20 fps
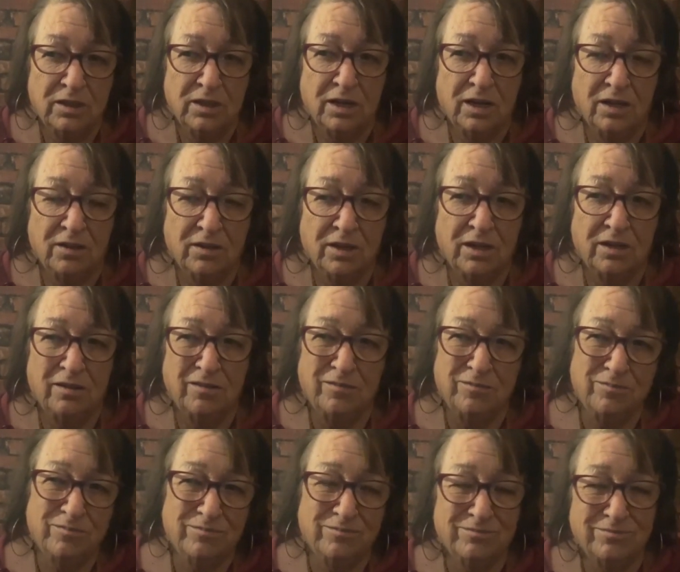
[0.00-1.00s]
And then
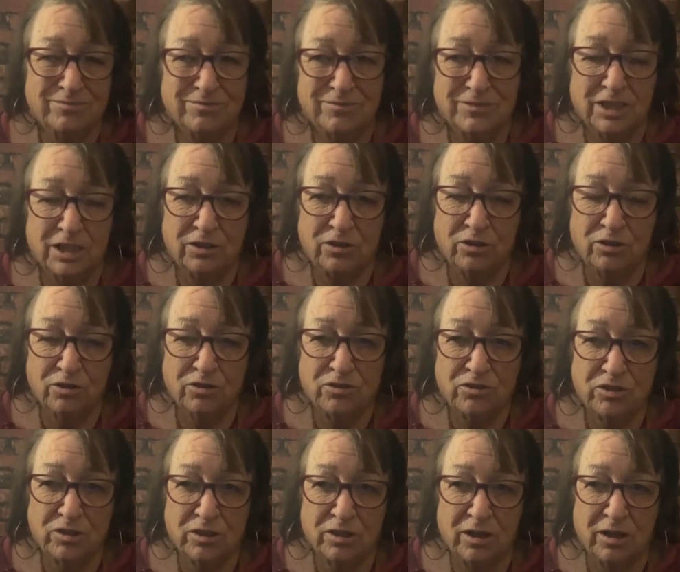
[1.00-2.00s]

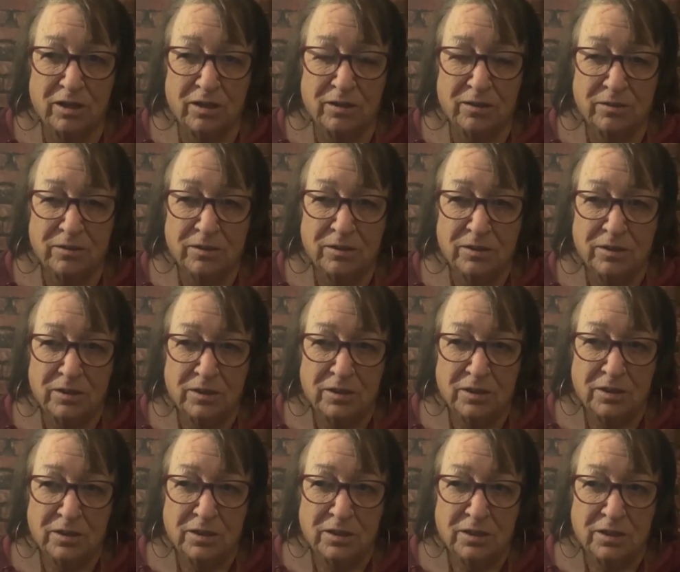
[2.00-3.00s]
there's uh,
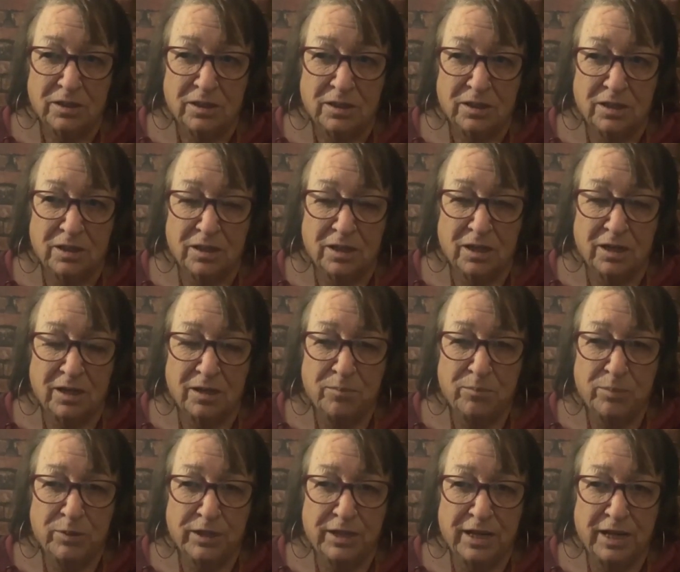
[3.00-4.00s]
an
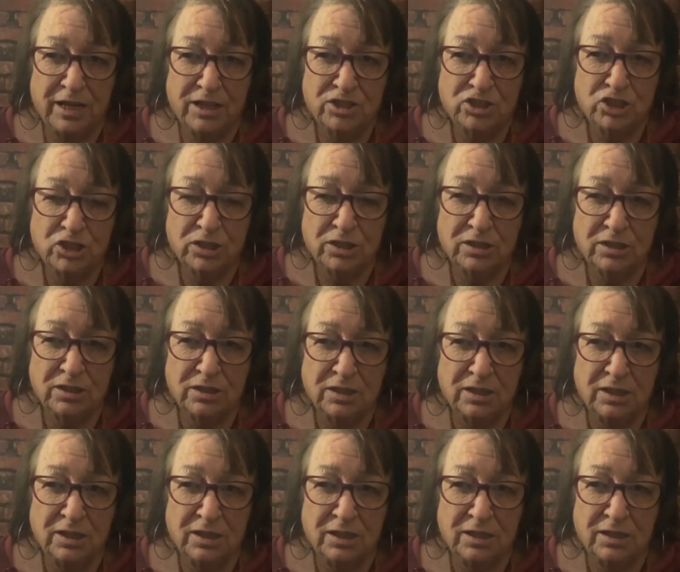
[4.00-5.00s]
implication
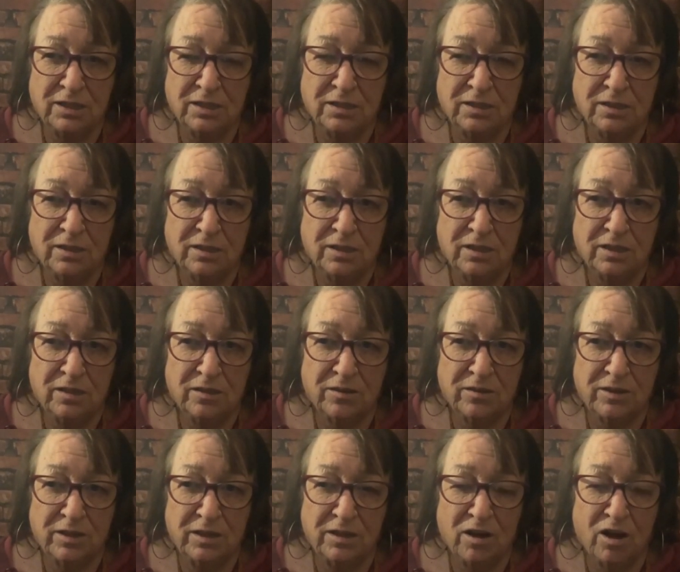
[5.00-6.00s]
in
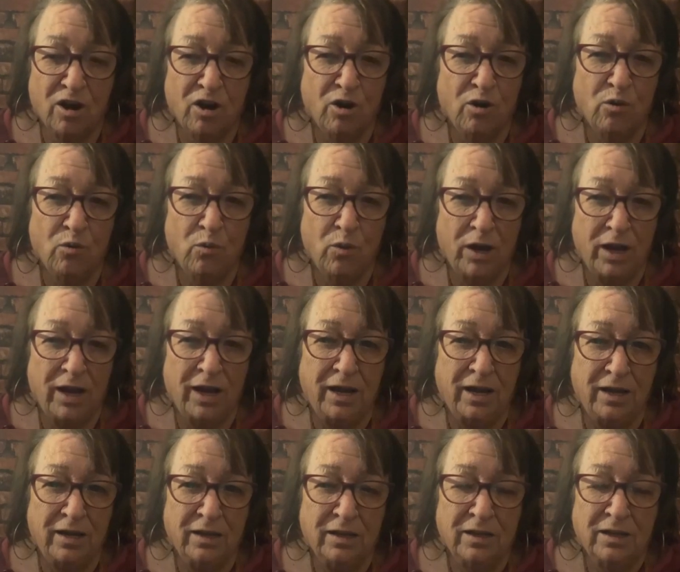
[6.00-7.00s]
the
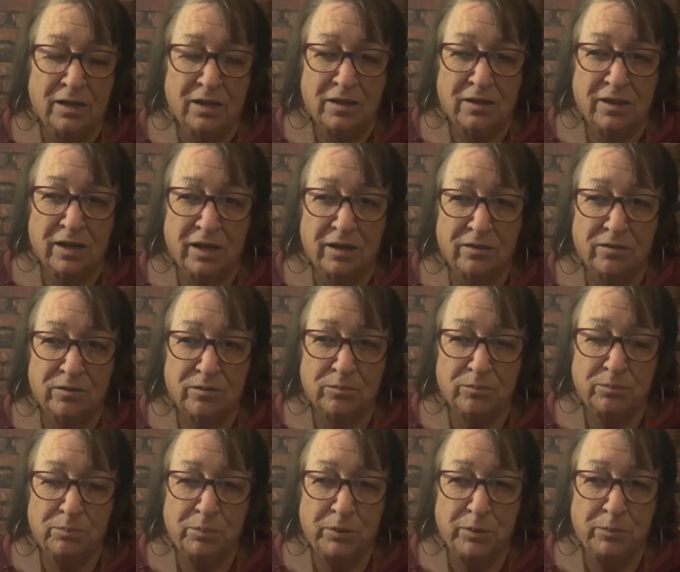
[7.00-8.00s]
ROA that
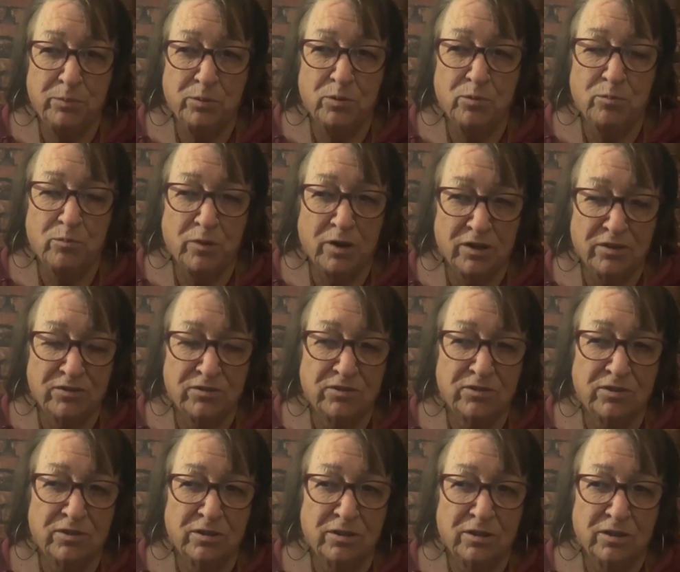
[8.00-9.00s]
people
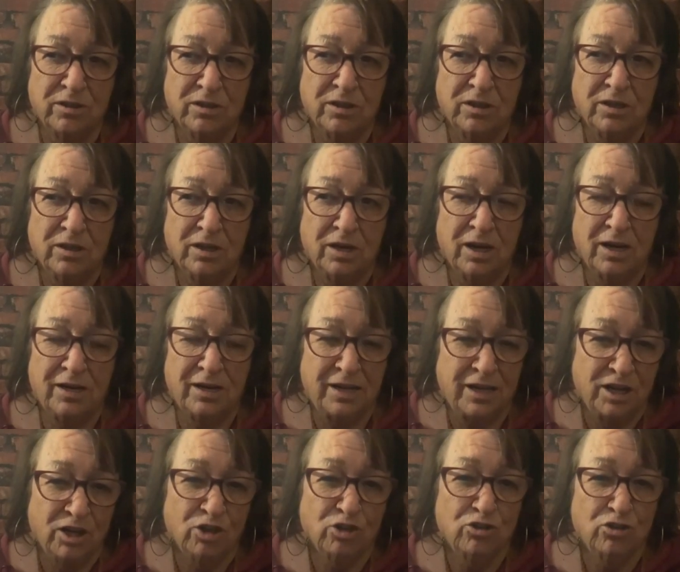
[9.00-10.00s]
must
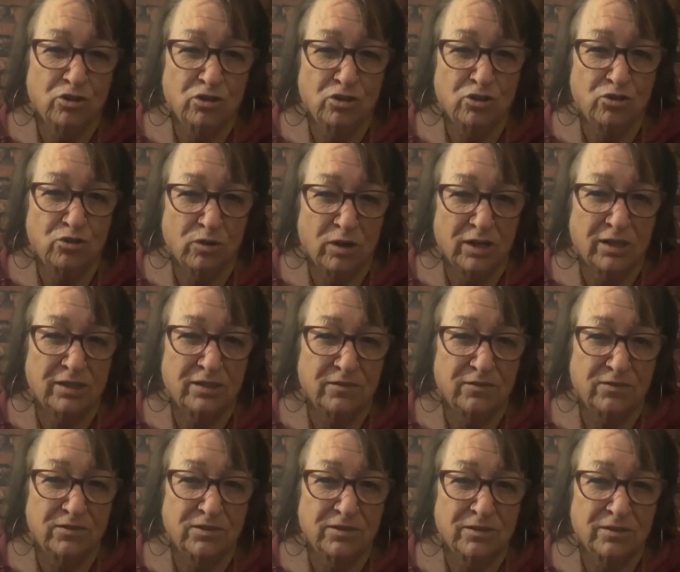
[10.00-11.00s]
adhere to the
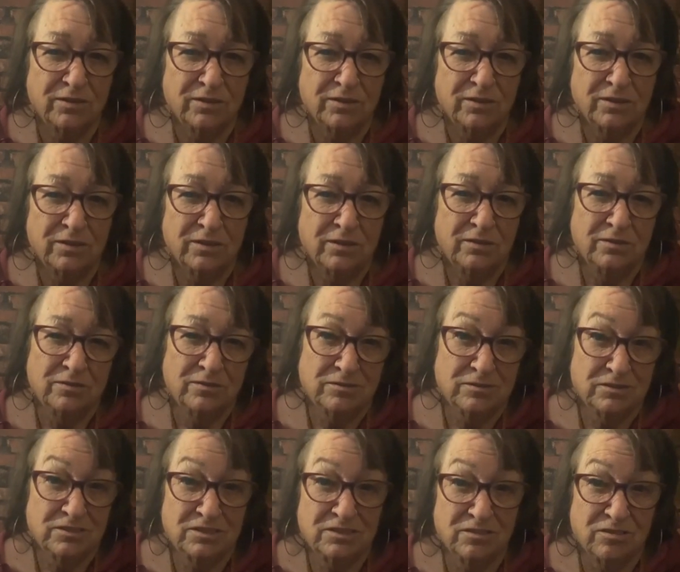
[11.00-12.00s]
directives.
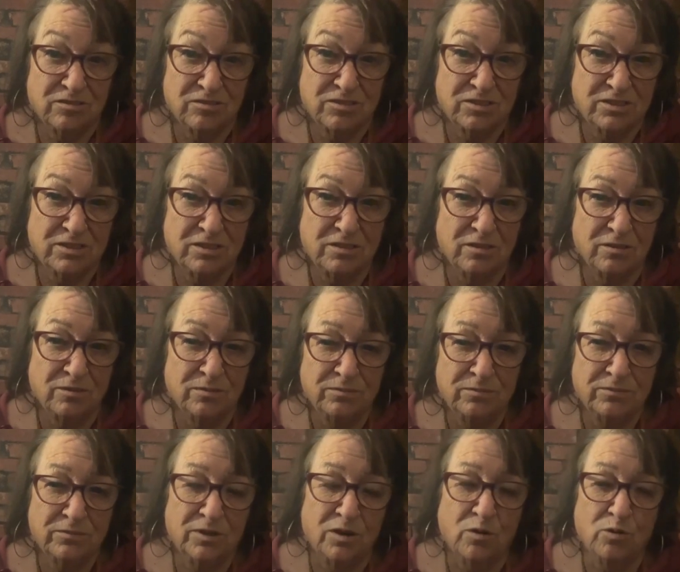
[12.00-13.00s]
So still,
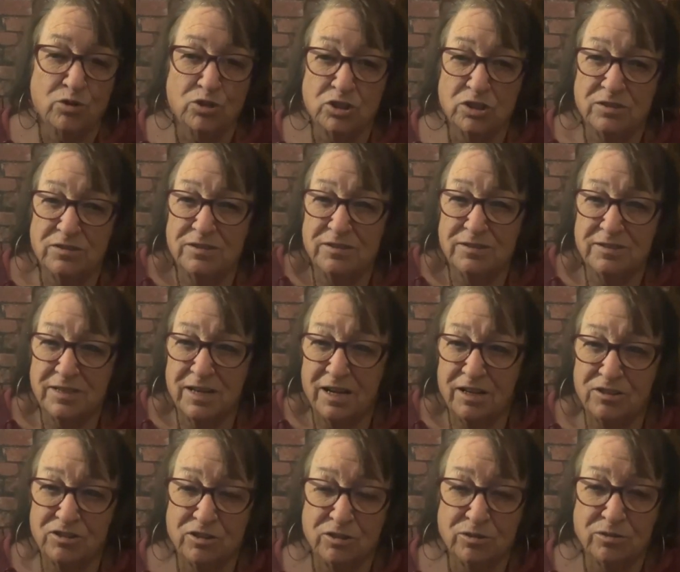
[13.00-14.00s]
OSHA is a
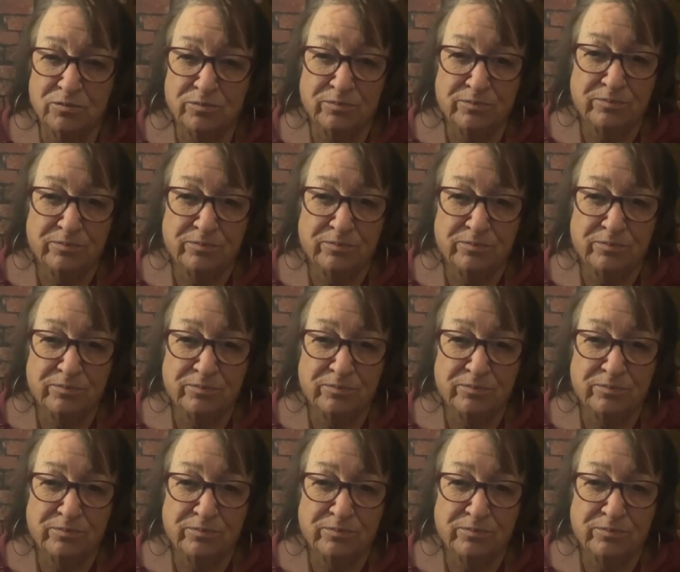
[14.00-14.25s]
statute